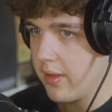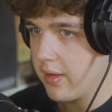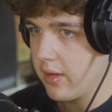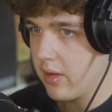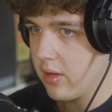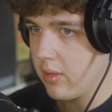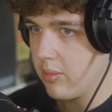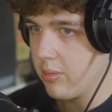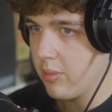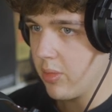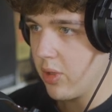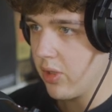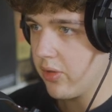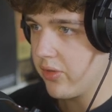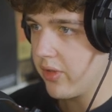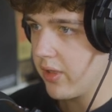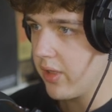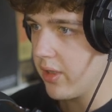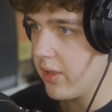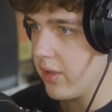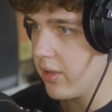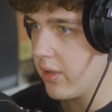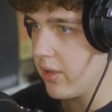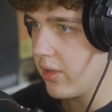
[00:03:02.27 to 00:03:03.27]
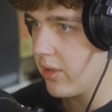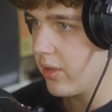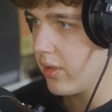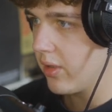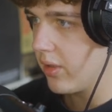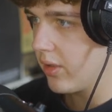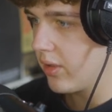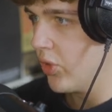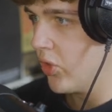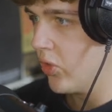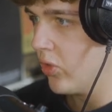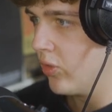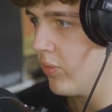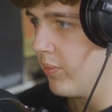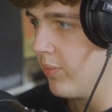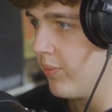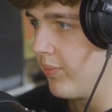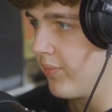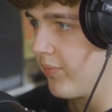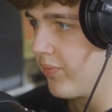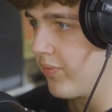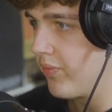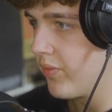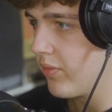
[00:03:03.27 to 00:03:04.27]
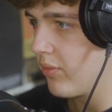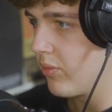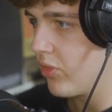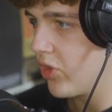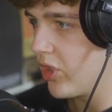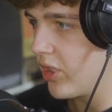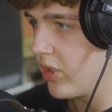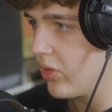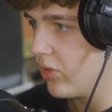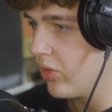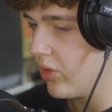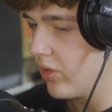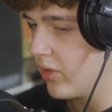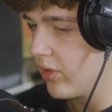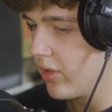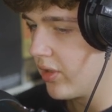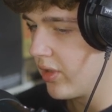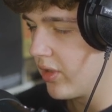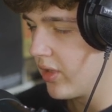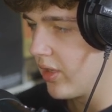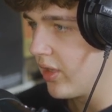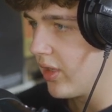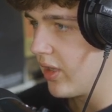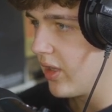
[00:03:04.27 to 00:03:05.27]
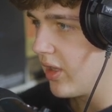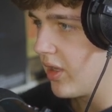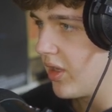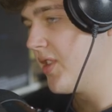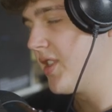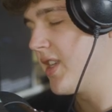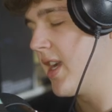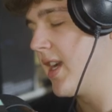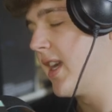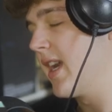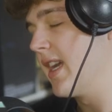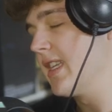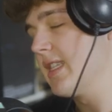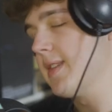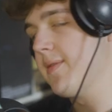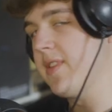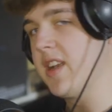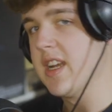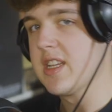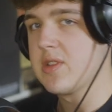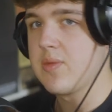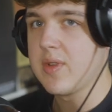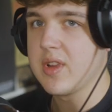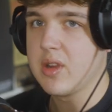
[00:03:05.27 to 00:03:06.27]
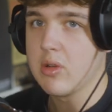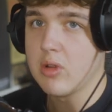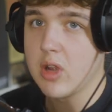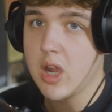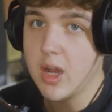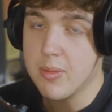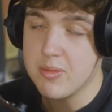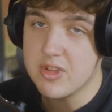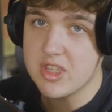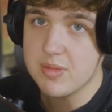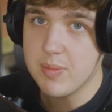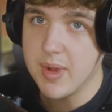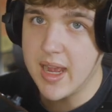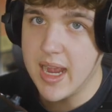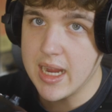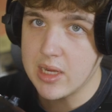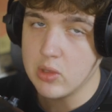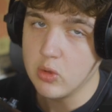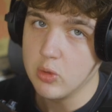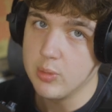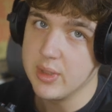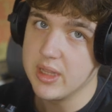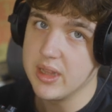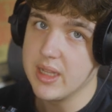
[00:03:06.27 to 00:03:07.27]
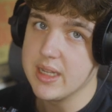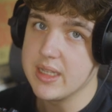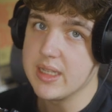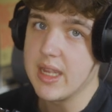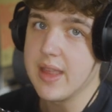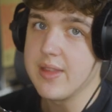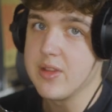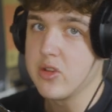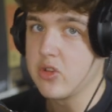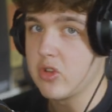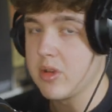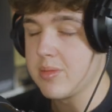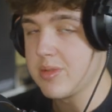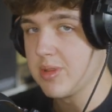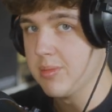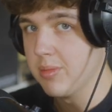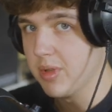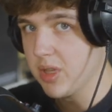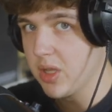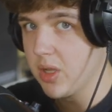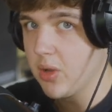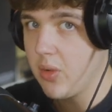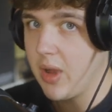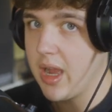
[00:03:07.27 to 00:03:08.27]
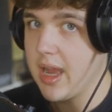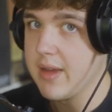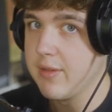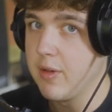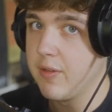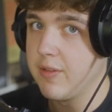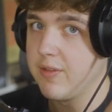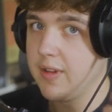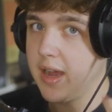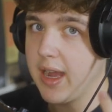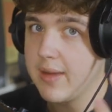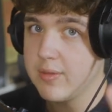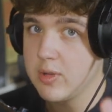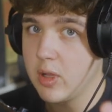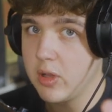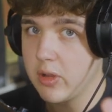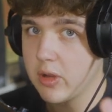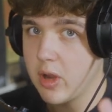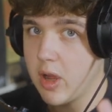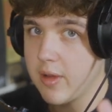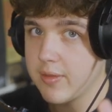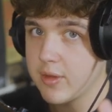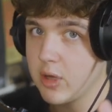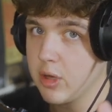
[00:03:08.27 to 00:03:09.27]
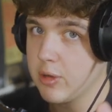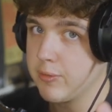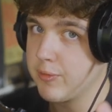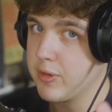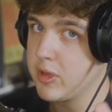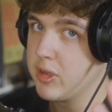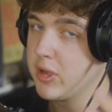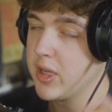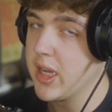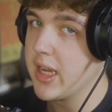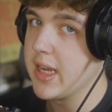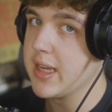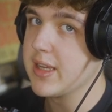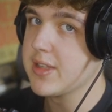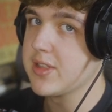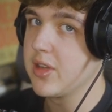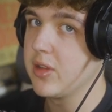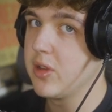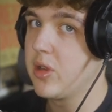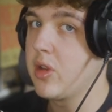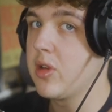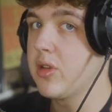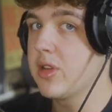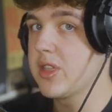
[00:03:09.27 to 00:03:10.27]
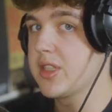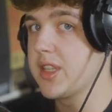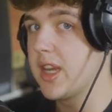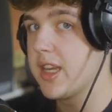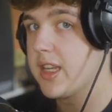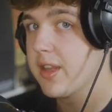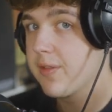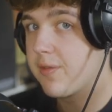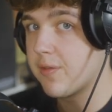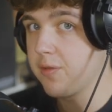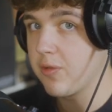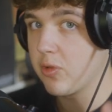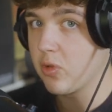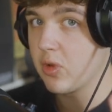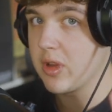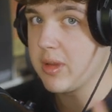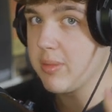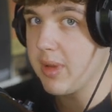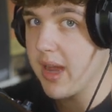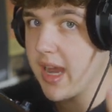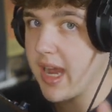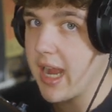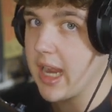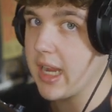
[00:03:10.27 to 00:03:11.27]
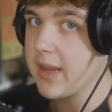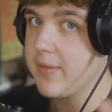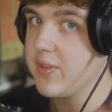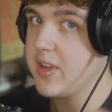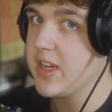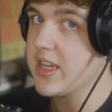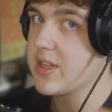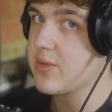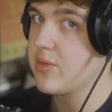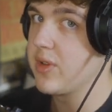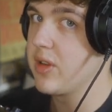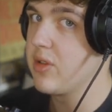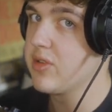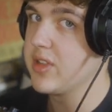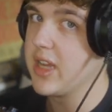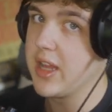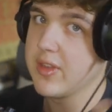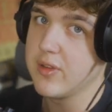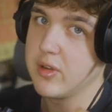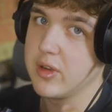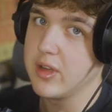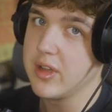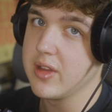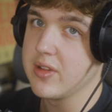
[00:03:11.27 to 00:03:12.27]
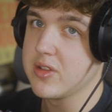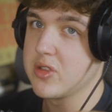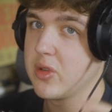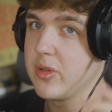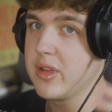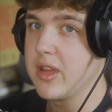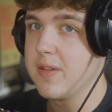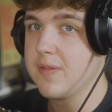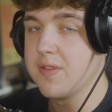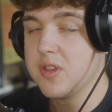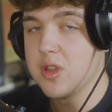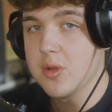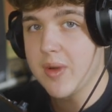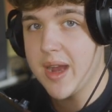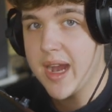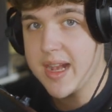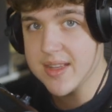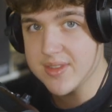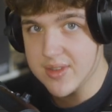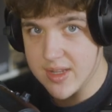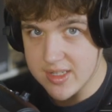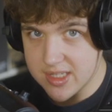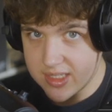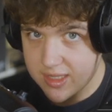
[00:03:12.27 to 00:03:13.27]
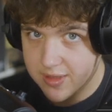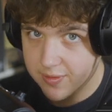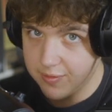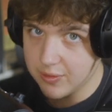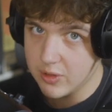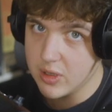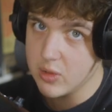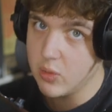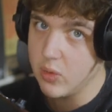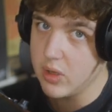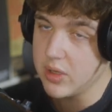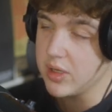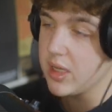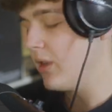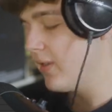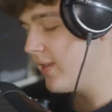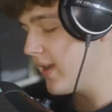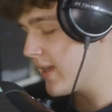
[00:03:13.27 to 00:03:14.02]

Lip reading: and then unmult it. Boom, pretty cool. Once again, guys, if you guys want to go cop this pack, it will be linked in the description below. I have a $5 off code for you guys alongside a free pack if you guys want to go download it. There's only a few assets in the free one, but